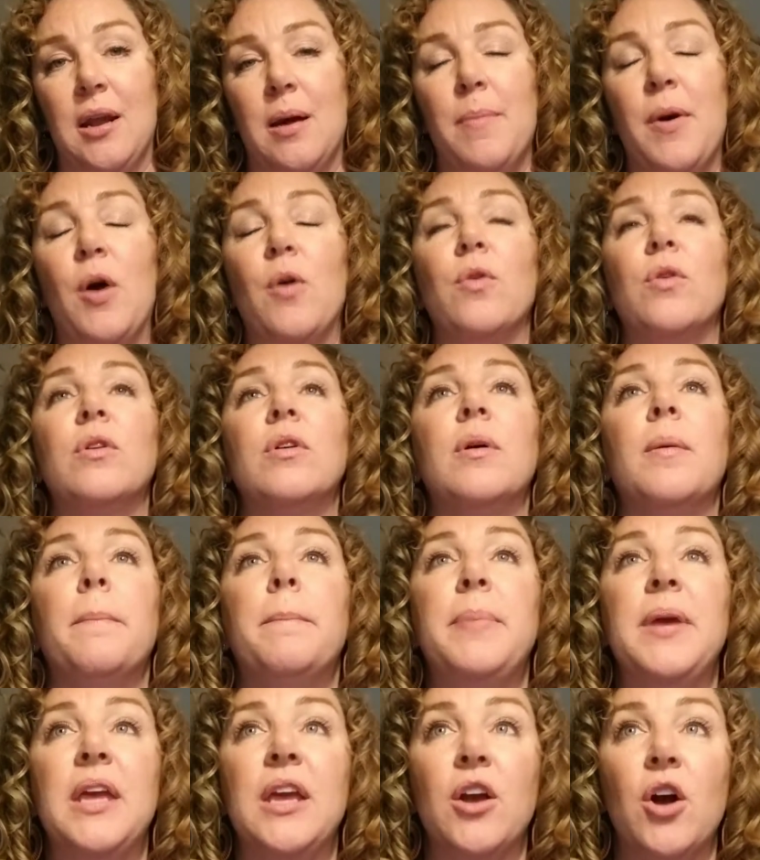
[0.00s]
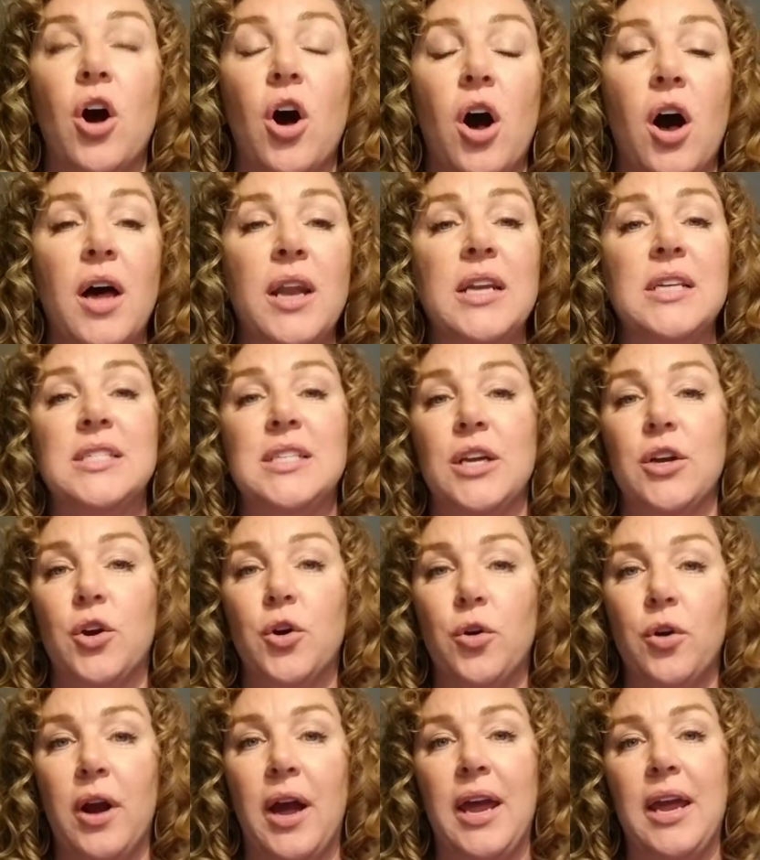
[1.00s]
about being honest and
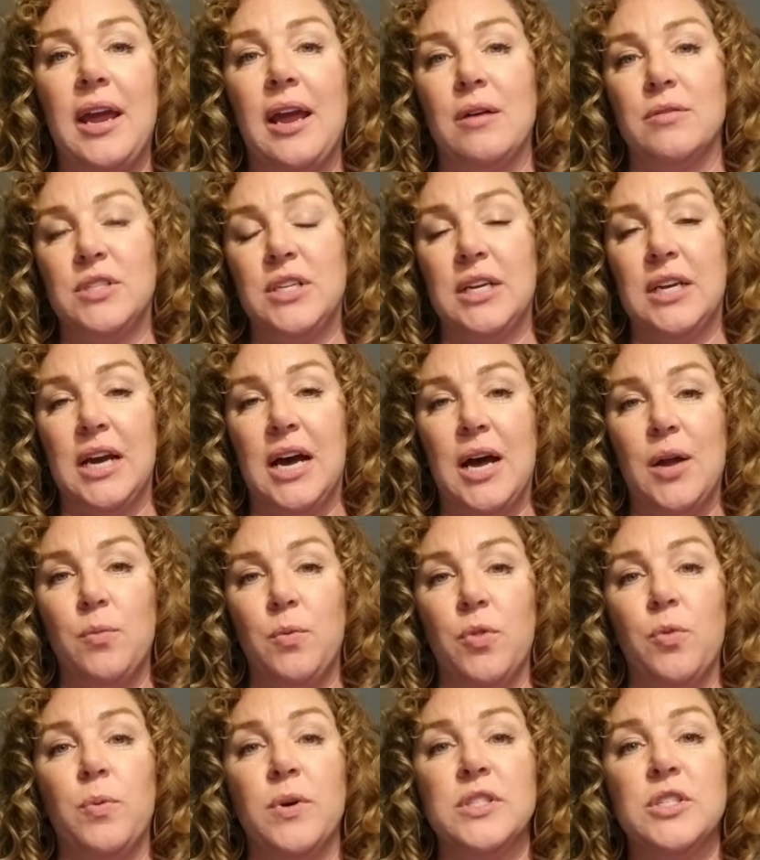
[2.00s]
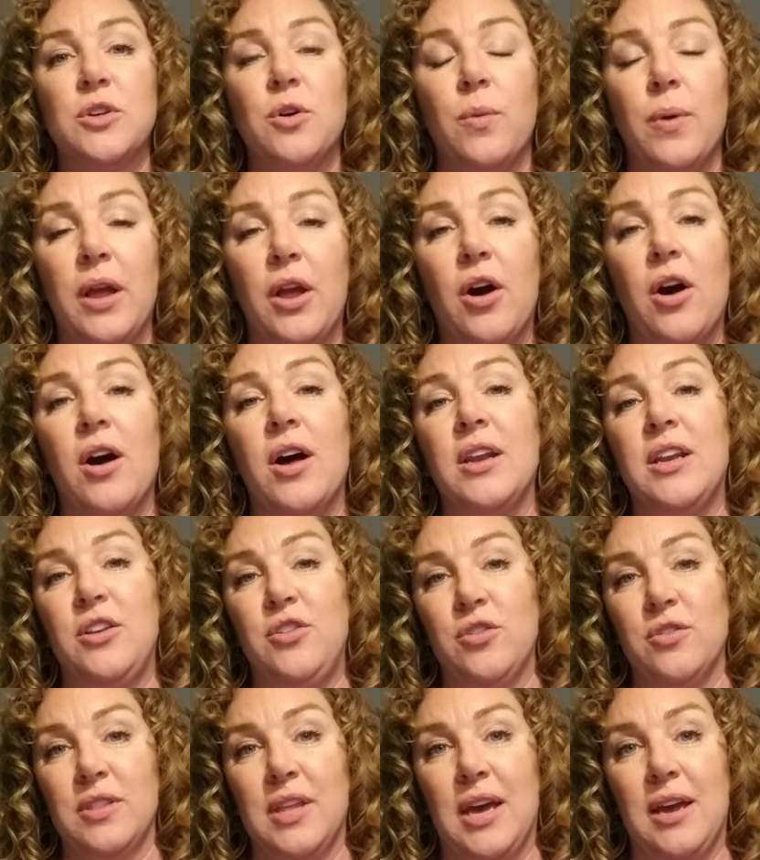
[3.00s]
crying out to God with what's going on in
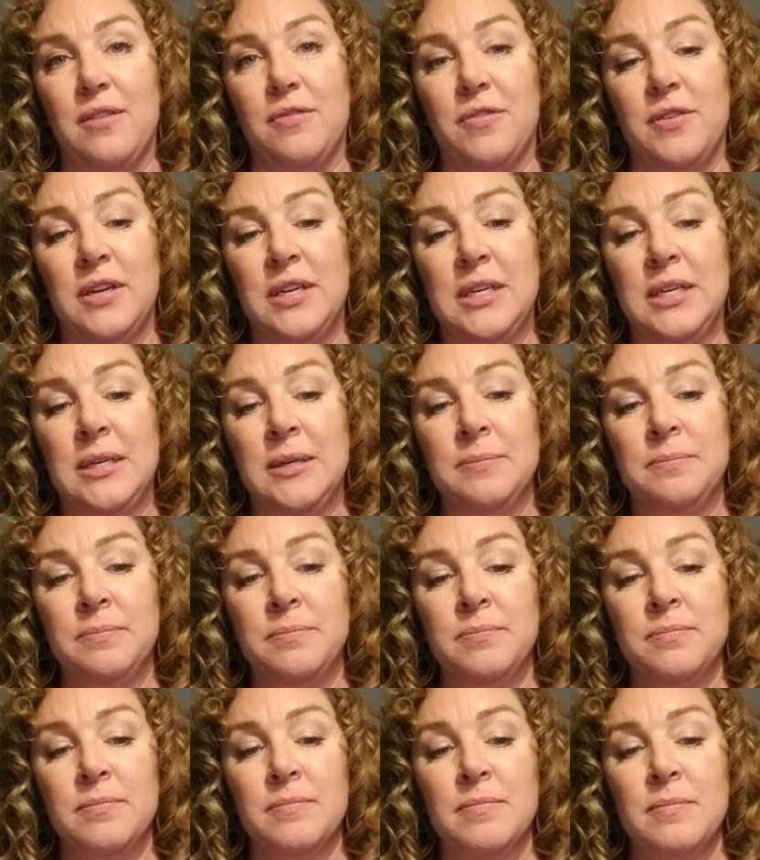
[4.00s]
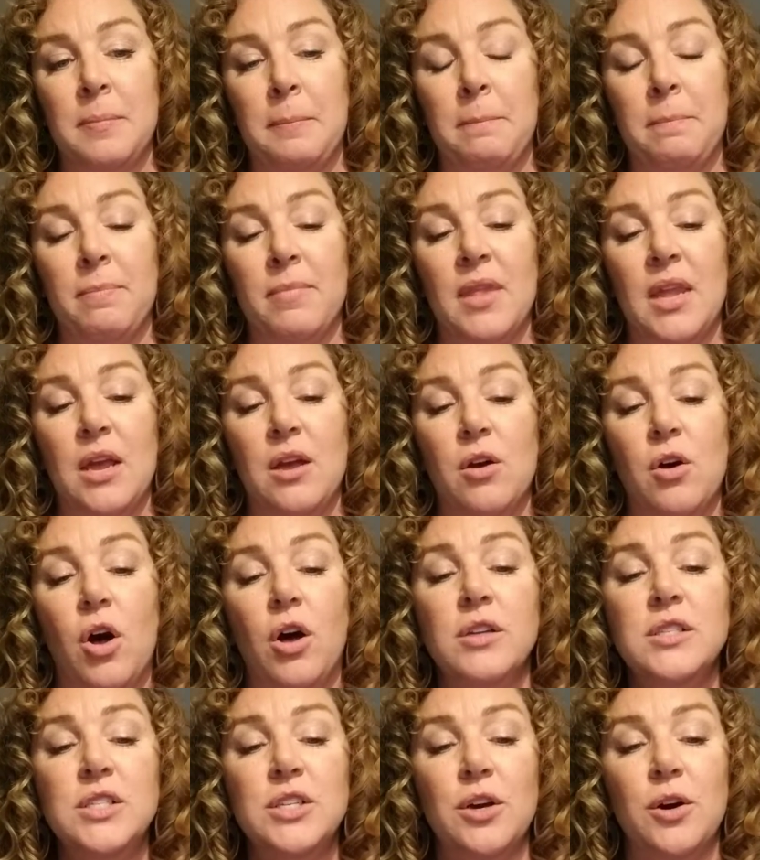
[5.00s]
your life.
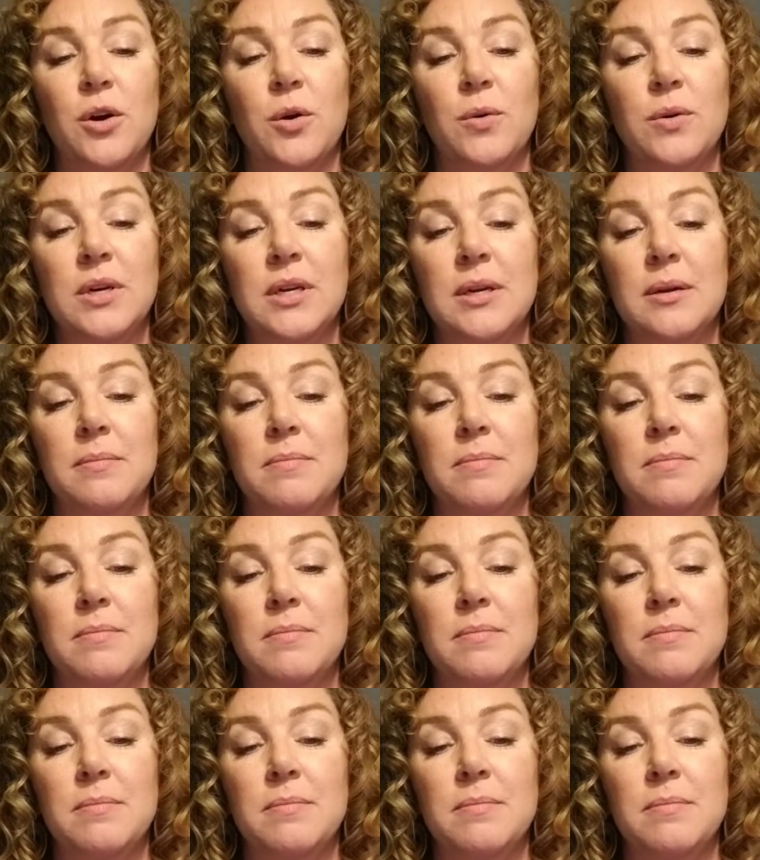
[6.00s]
Also,